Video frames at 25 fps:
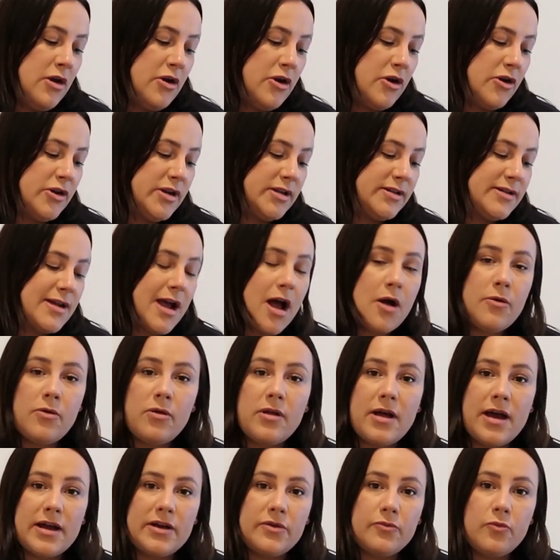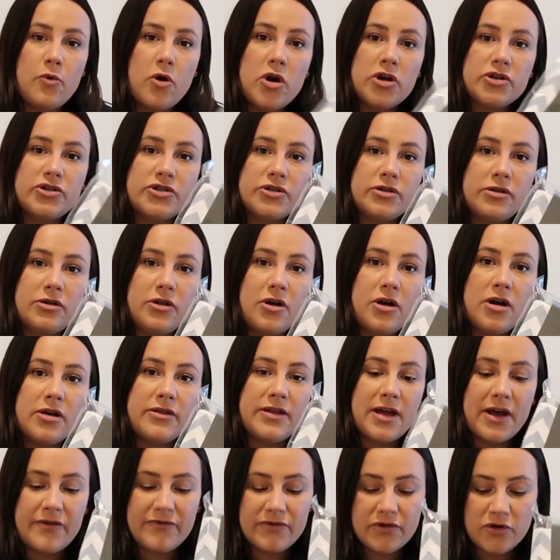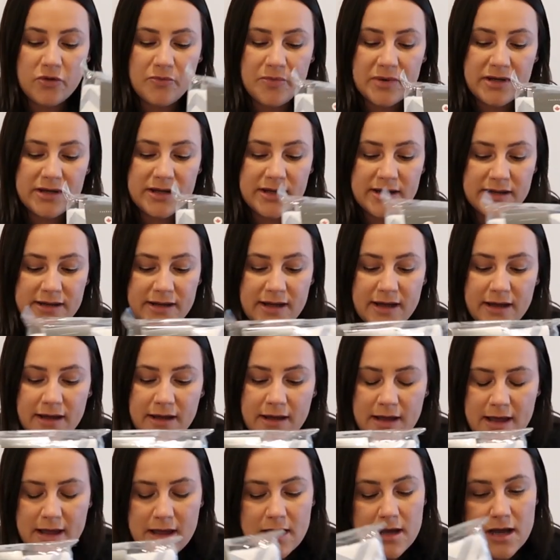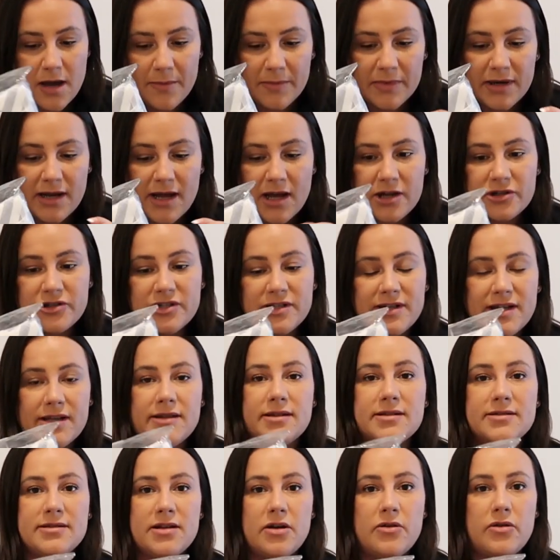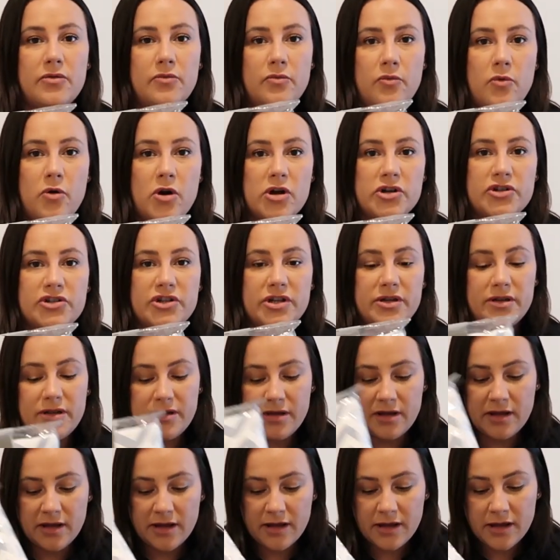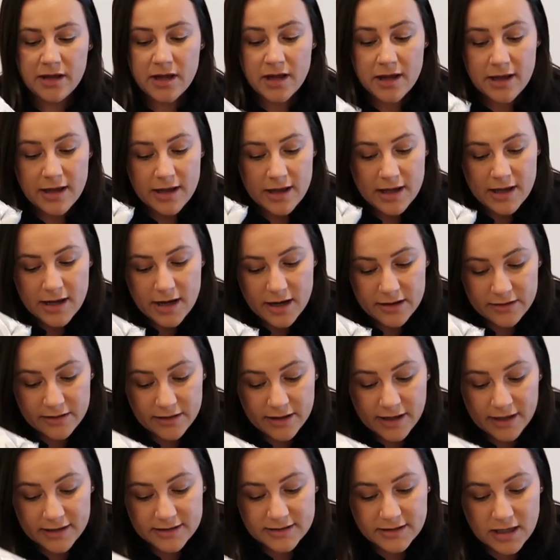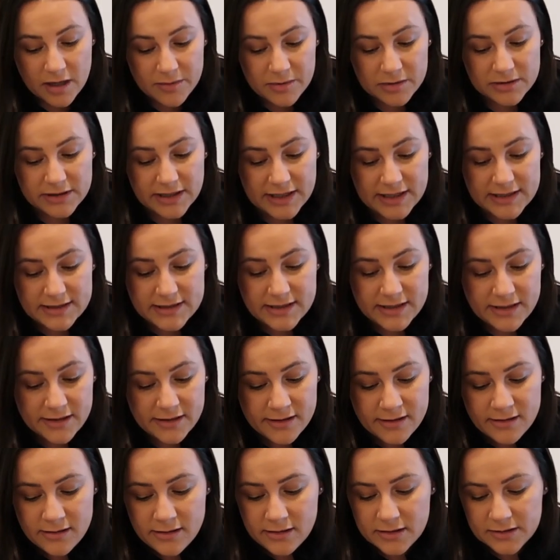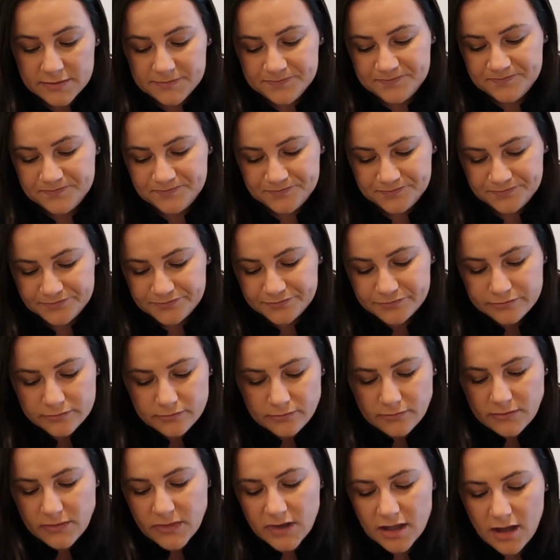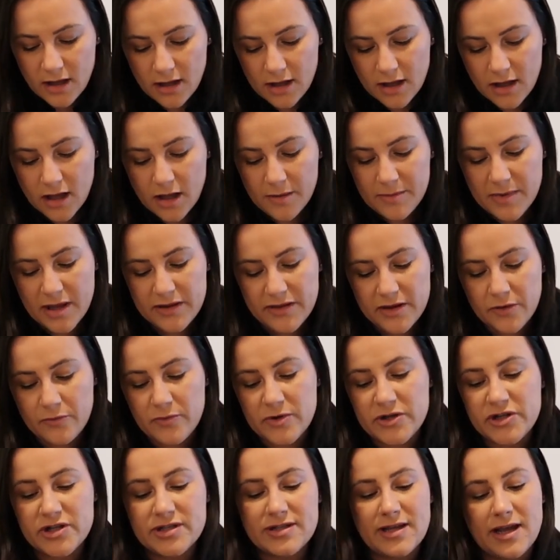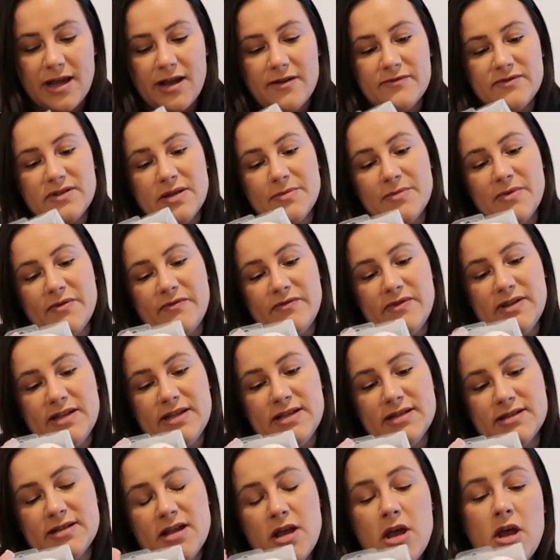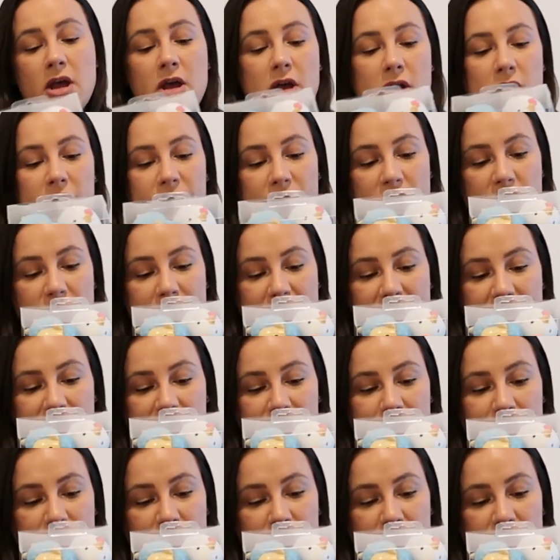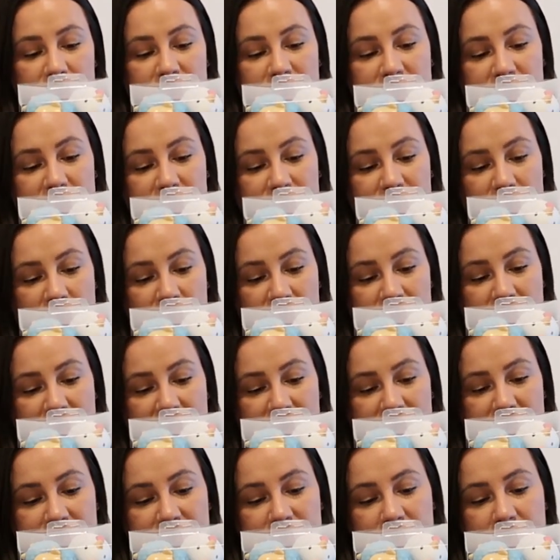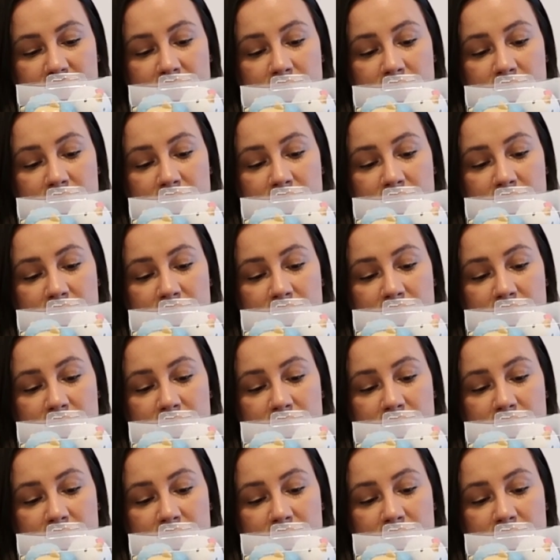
hooded towel and washcloth. Haven't opened it yet. I'm gonna actually take this out and wash it in the next couple days here. Um, and then we just have some of these farm animals. They're for bath